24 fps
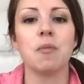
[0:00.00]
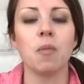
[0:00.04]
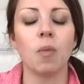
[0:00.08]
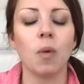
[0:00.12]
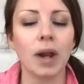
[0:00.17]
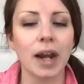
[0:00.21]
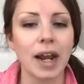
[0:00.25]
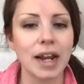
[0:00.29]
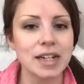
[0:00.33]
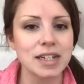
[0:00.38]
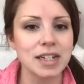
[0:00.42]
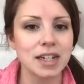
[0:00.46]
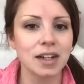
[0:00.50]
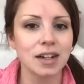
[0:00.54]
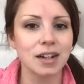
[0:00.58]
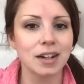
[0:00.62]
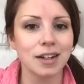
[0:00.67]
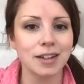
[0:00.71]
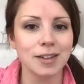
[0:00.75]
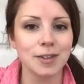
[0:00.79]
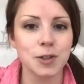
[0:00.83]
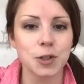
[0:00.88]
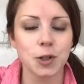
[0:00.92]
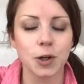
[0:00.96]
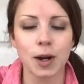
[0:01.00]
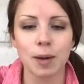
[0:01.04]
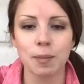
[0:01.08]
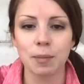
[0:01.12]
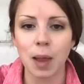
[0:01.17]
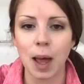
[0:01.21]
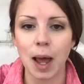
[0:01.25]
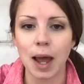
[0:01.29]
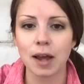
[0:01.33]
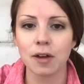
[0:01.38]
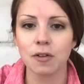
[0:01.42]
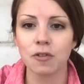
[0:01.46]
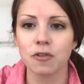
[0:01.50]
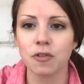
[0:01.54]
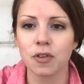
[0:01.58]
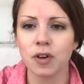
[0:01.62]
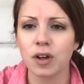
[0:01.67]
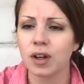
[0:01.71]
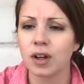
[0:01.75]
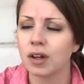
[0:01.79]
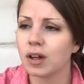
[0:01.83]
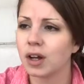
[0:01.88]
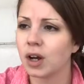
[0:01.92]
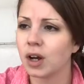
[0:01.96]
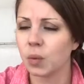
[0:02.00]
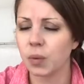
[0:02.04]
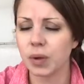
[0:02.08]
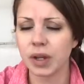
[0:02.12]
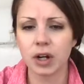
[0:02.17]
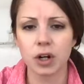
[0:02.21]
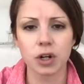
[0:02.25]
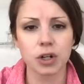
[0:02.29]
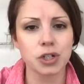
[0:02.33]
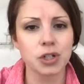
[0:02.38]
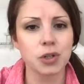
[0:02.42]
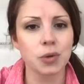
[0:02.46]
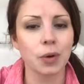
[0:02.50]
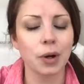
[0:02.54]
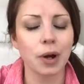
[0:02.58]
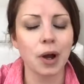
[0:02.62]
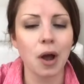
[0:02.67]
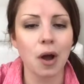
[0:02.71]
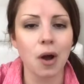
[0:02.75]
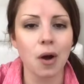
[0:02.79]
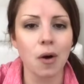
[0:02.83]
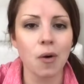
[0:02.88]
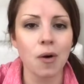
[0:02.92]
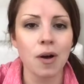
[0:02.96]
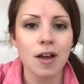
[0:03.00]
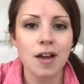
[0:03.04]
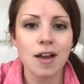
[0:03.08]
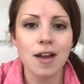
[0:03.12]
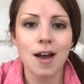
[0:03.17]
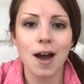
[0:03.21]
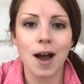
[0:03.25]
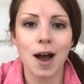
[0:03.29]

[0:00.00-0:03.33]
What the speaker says: When I did an Instagram live a week or two ago,